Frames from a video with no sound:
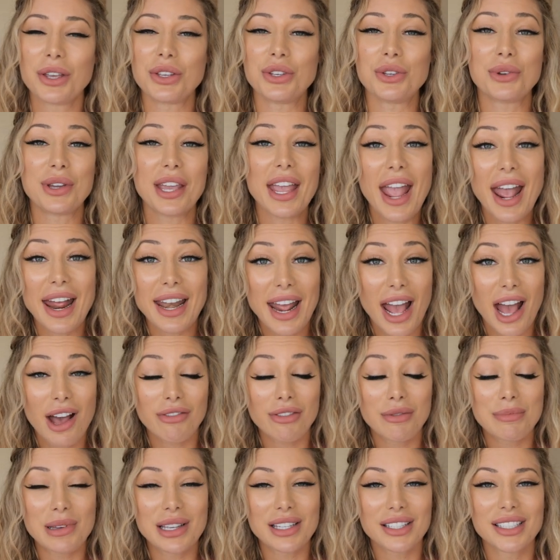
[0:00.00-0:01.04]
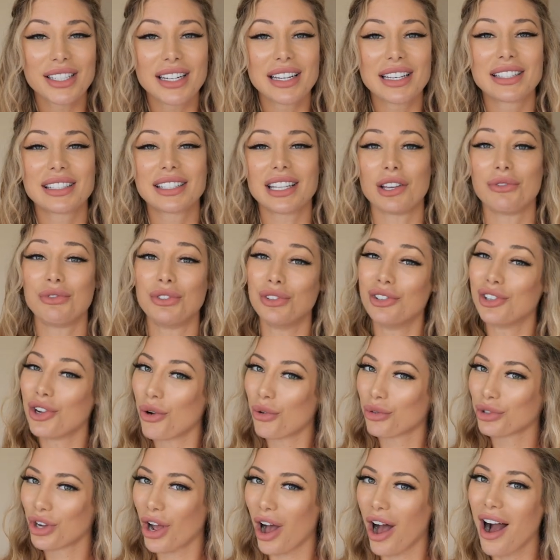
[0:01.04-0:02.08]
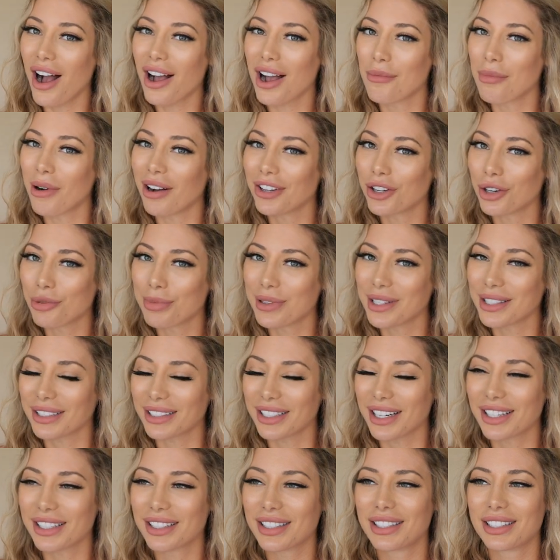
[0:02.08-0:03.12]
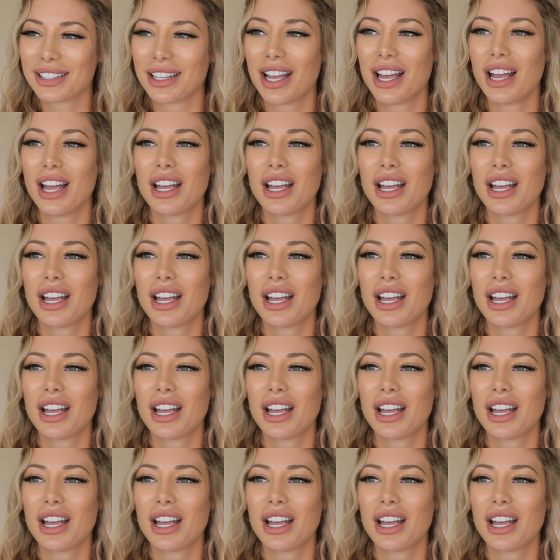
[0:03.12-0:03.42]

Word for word: You can't have a business if you don't talk about your business.